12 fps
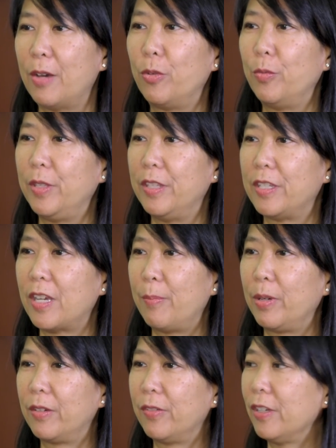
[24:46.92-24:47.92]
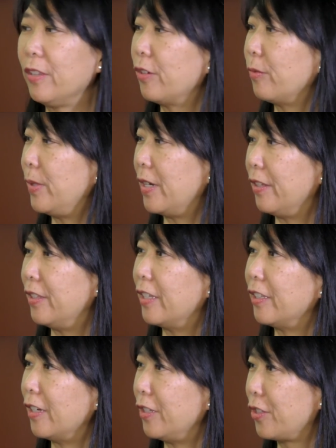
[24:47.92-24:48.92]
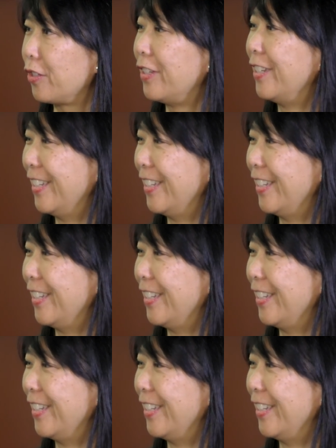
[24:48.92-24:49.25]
will be the topic of another Behind the Headlines.